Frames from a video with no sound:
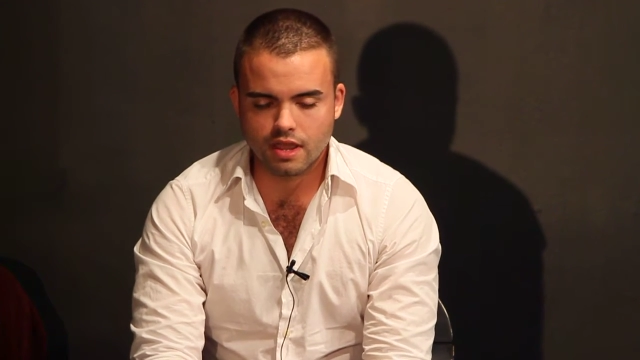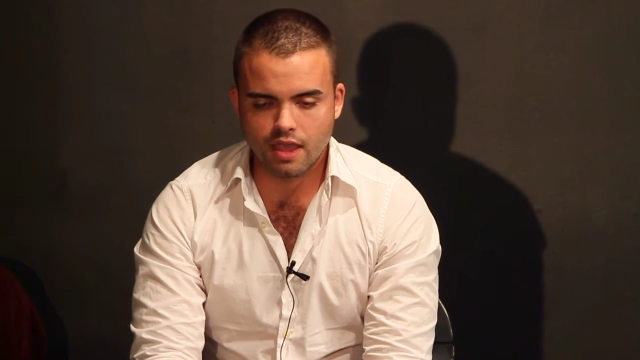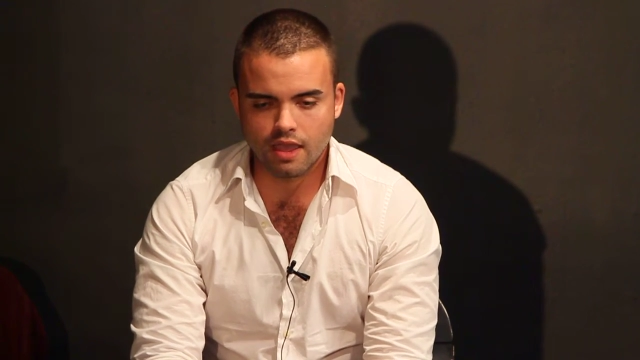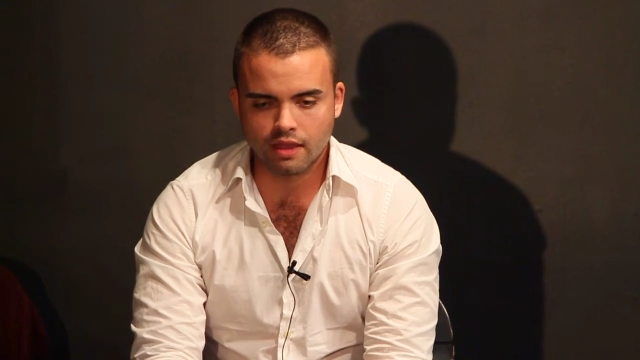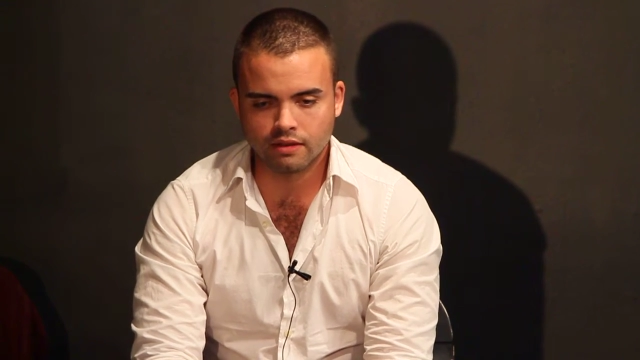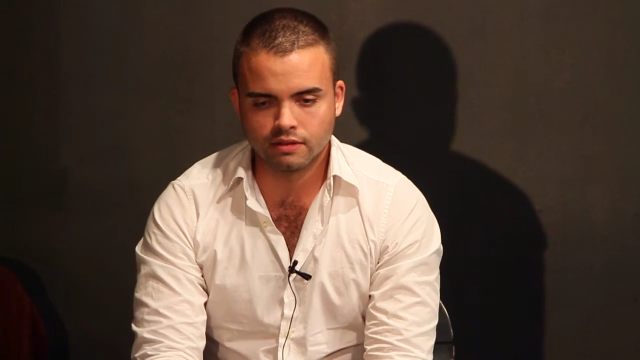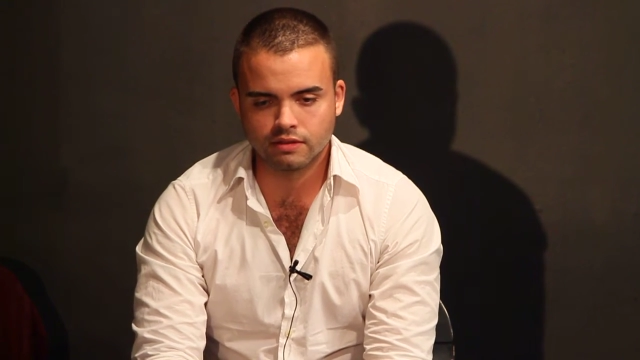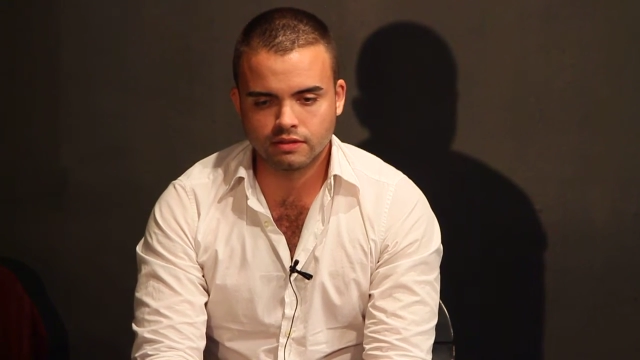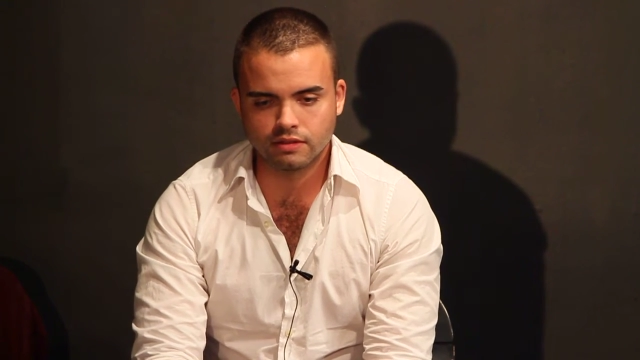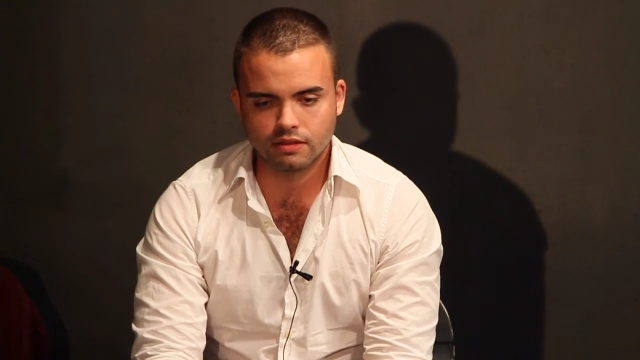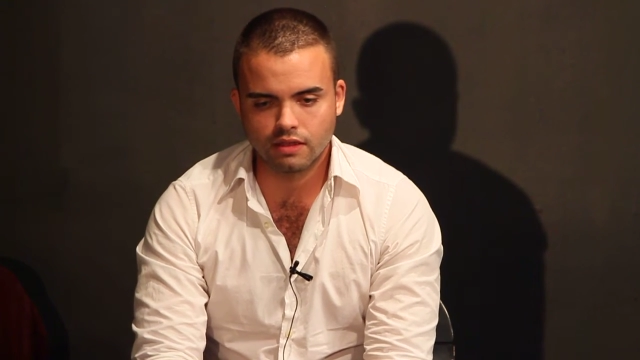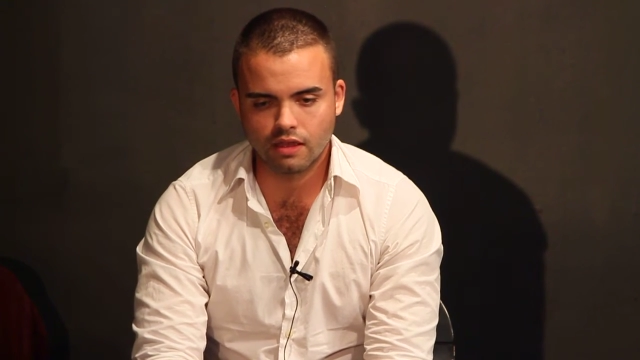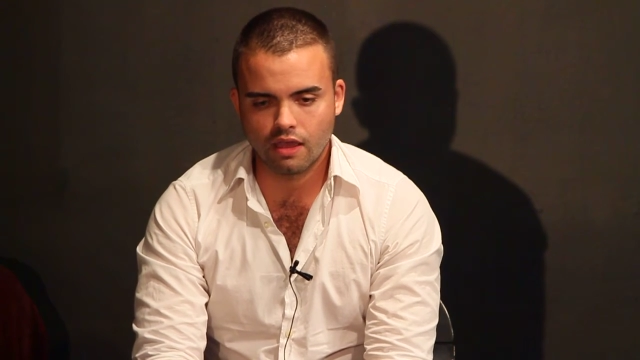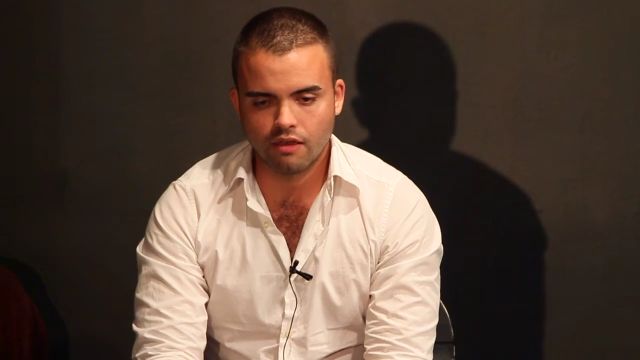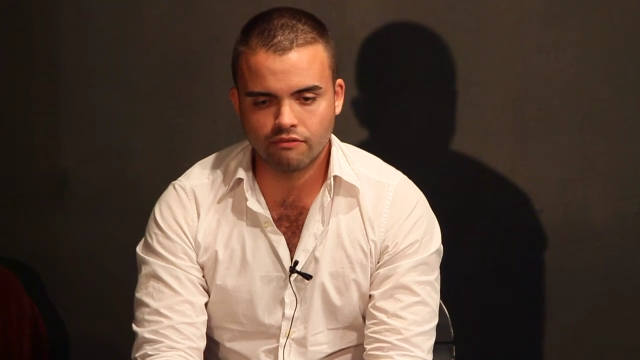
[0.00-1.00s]
and
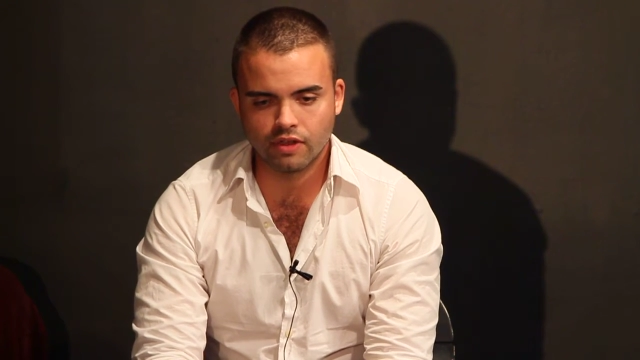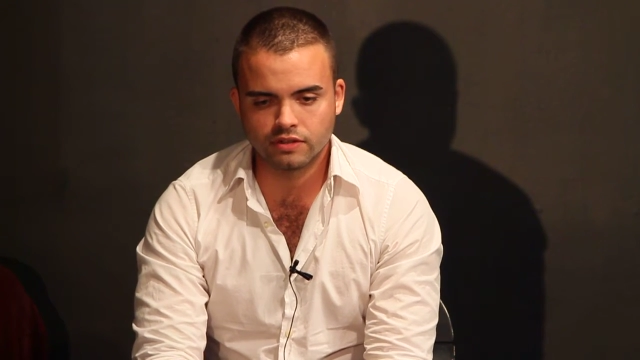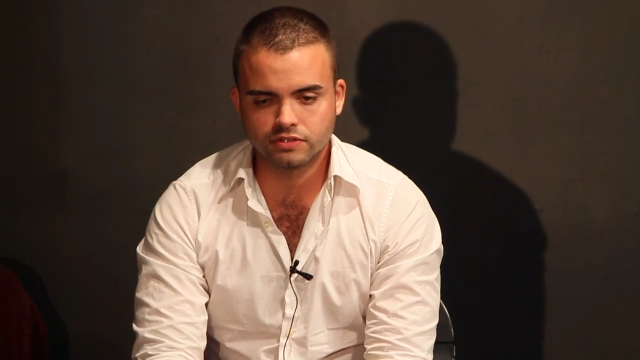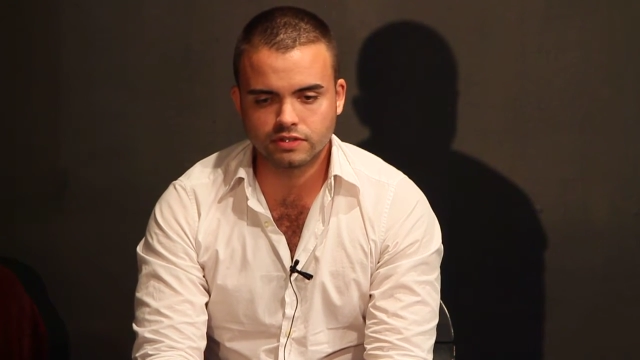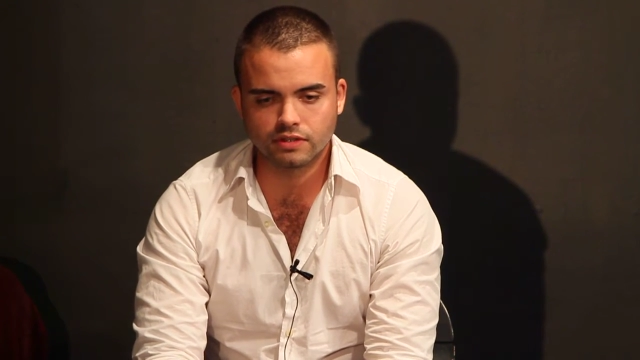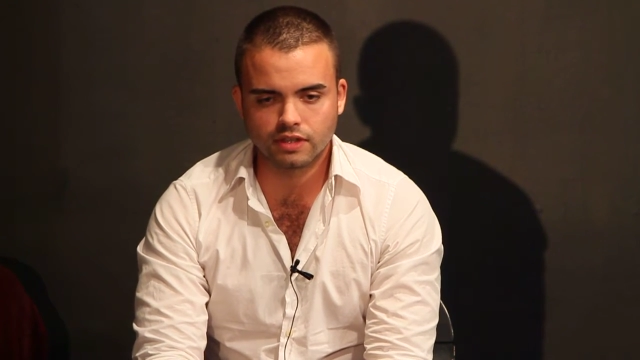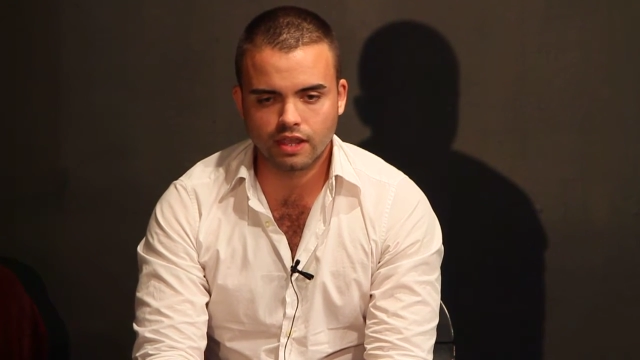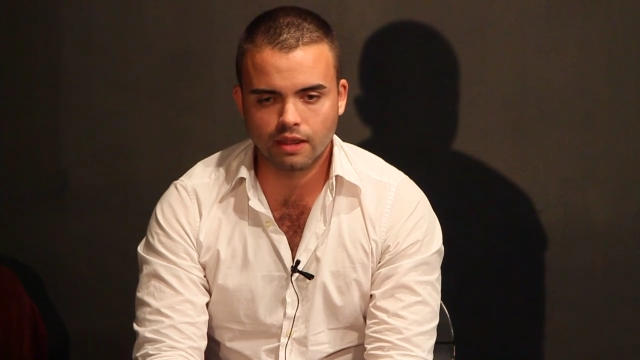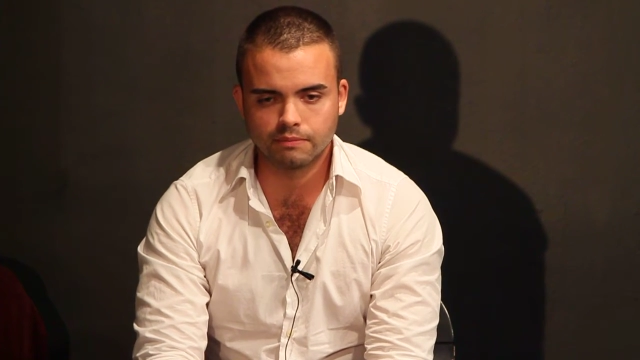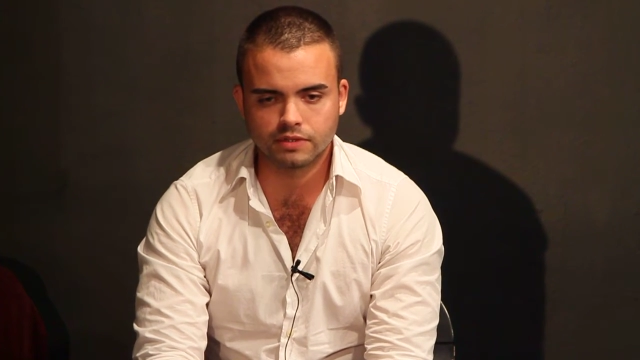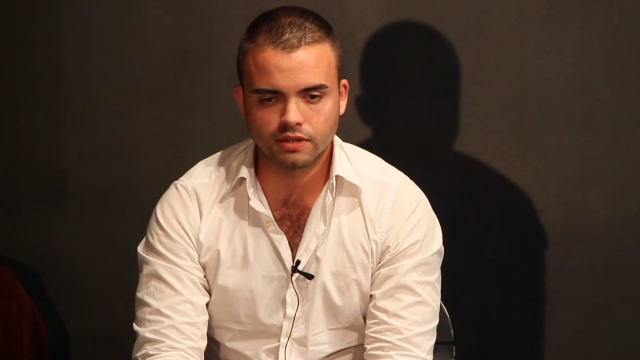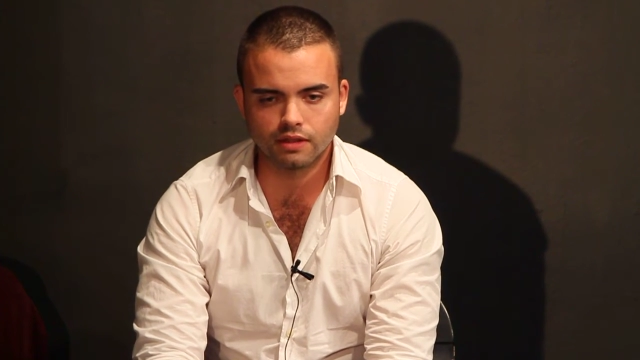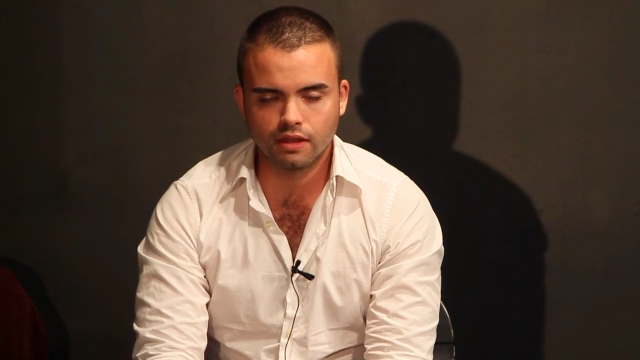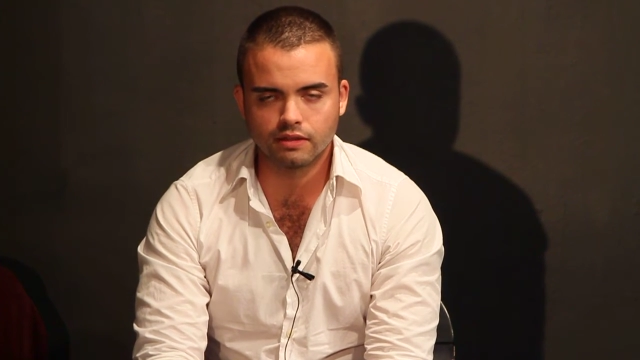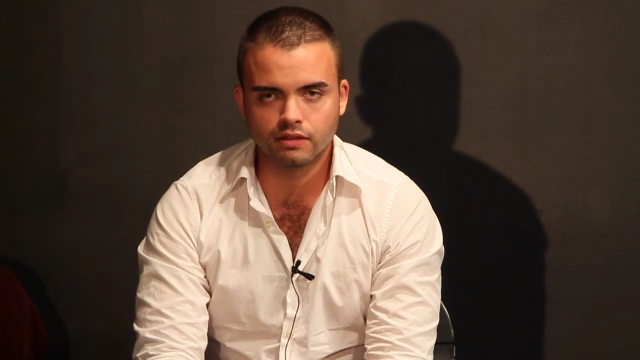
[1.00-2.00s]
eventually came
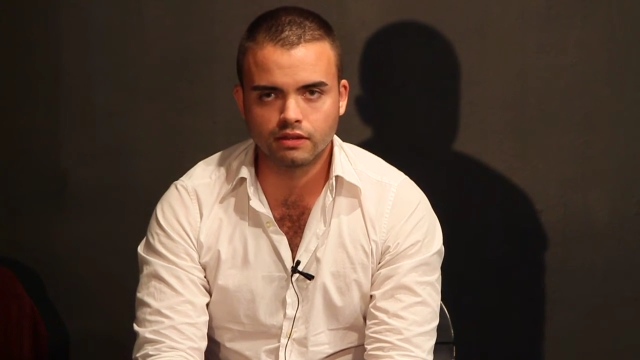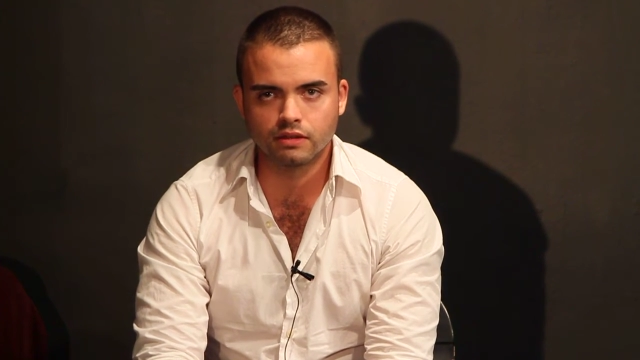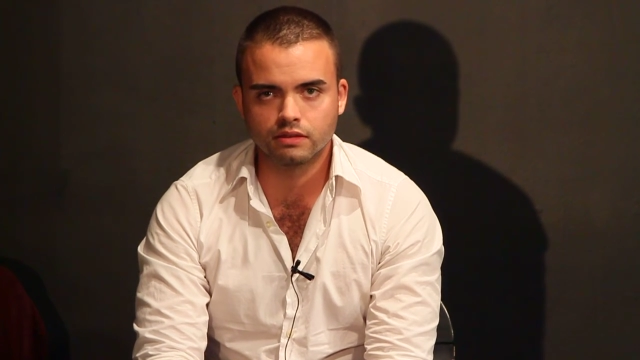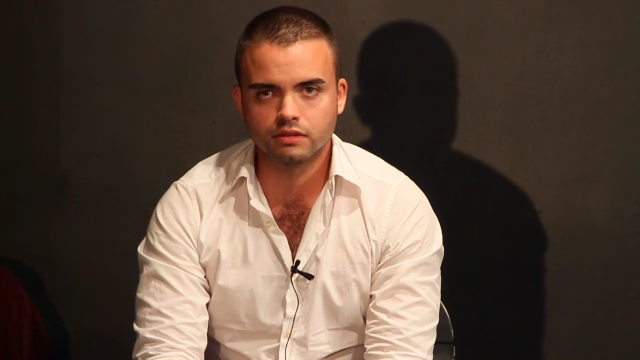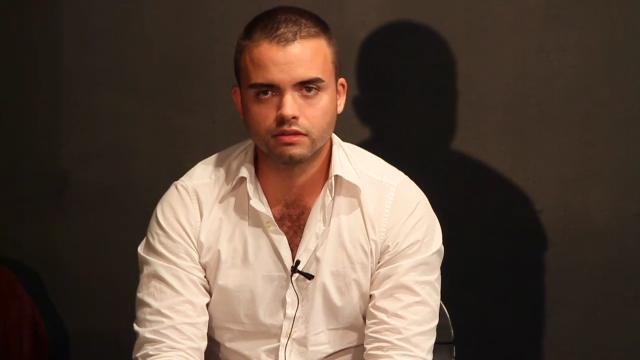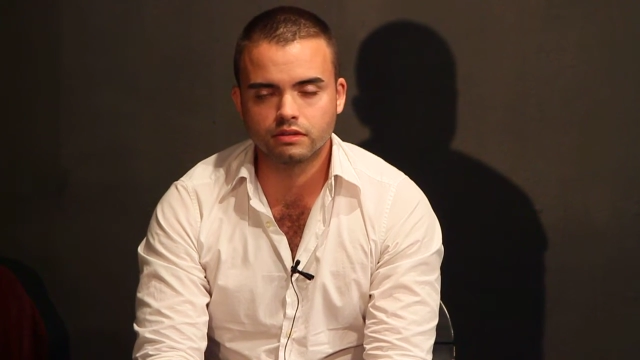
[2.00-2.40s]
to London.